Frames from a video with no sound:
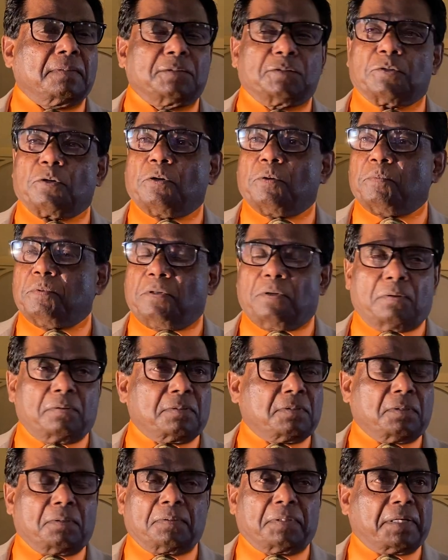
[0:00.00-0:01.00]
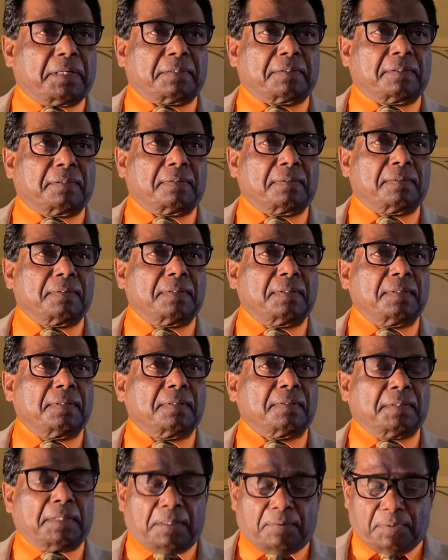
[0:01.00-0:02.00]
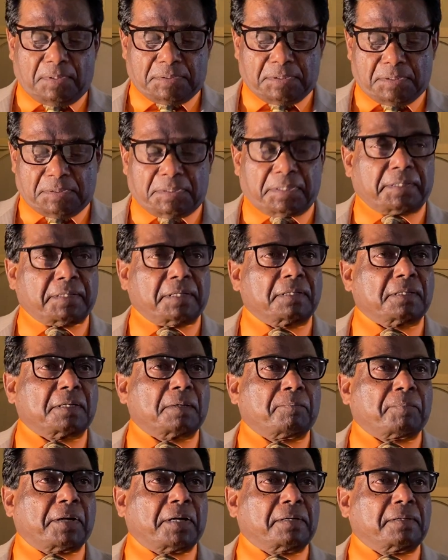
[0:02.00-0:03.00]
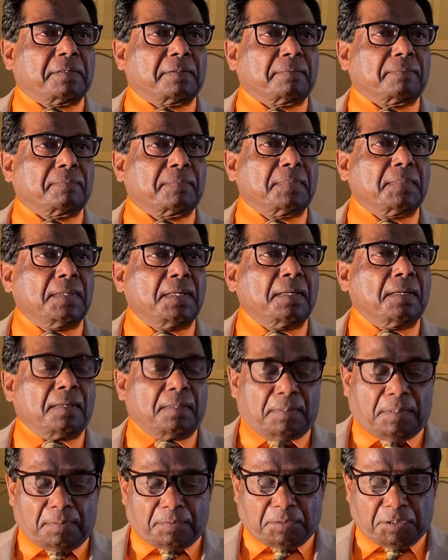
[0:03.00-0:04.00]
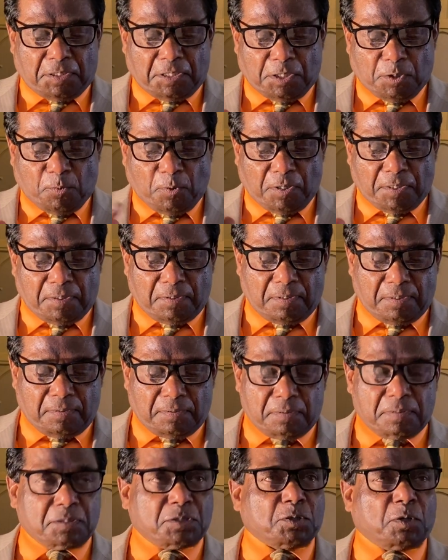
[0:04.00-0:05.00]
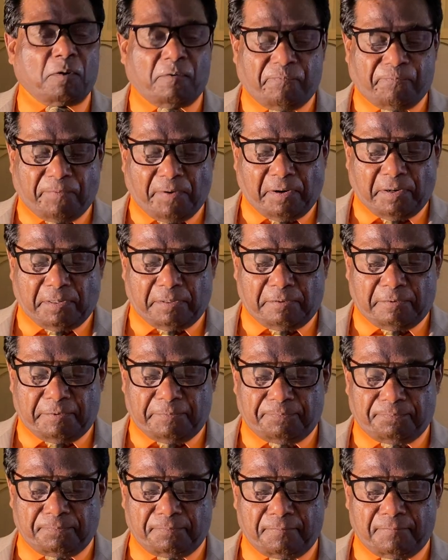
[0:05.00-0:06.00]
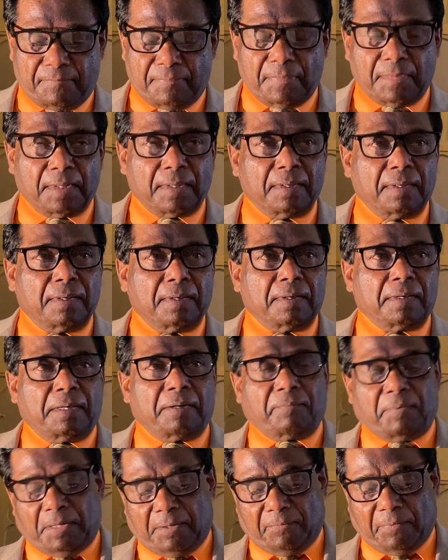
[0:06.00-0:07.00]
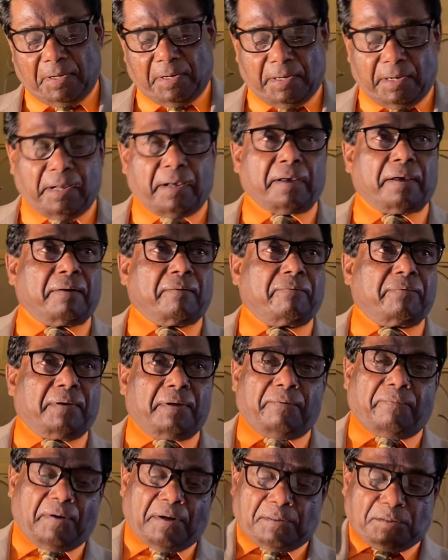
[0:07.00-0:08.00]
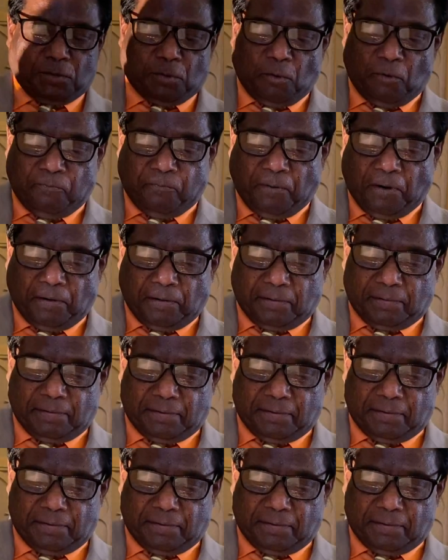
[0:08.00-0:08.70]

Job, don't do that. That was the second companion. The third one, you know, Zophar, you know, he went very high. He went so far.